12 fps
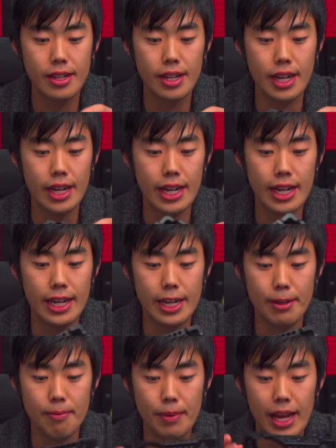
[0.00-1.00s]

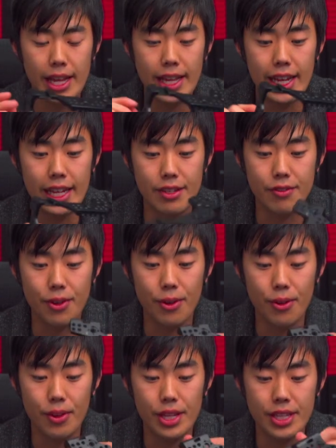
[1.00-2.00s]
And then you've
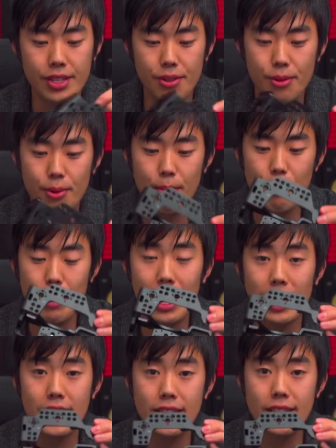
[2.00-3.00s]
got these little rubber
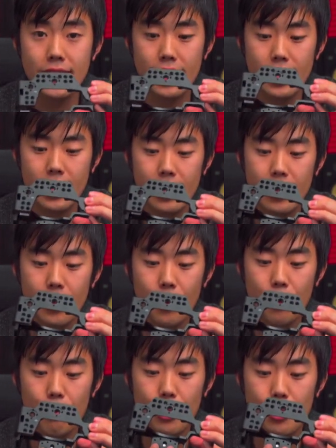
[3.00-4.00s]
pads on the
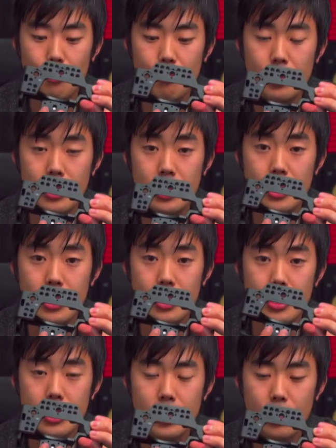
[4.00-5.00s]
bottom
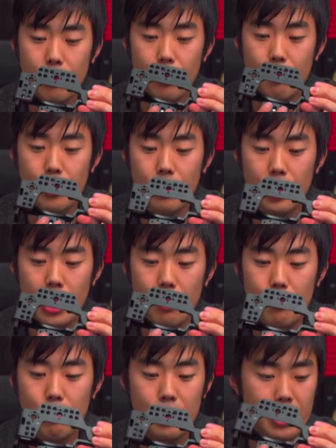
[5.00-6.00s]
to grip your
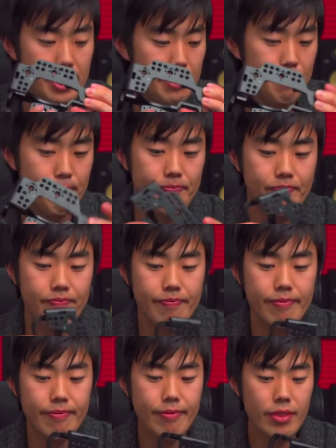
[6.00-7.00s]
camera better.
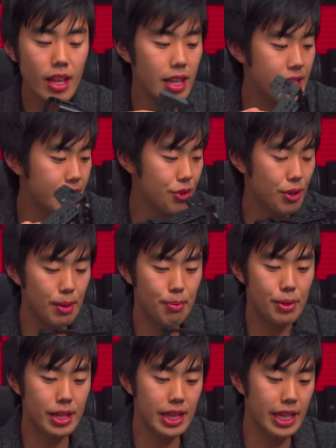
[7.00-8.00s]
Let's try
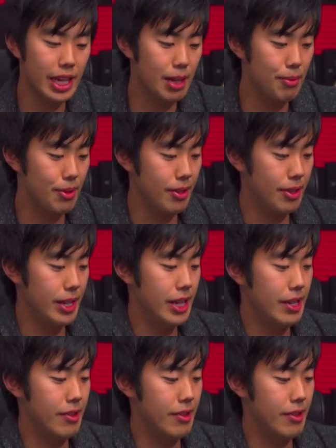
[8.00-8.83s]
putting the camera on now.